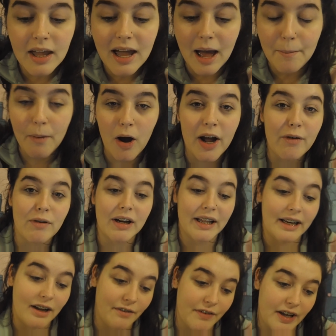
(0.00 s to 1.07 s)
um, I
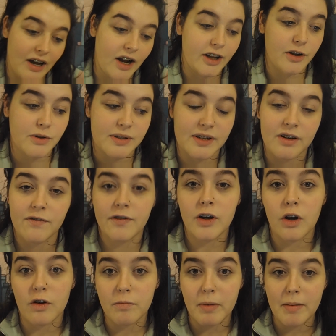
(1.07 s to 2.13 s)
really love it. I use it for a
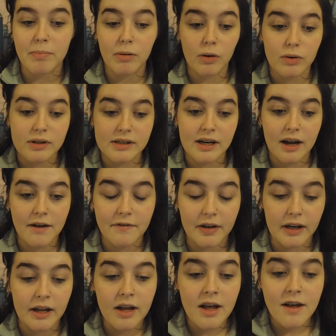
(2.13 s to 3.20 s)
lot of my blog stuff
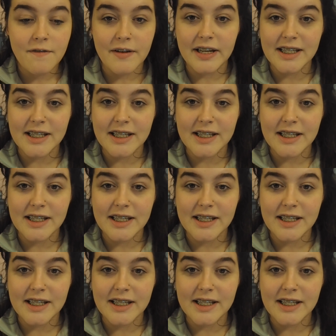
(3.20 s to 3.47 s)
and for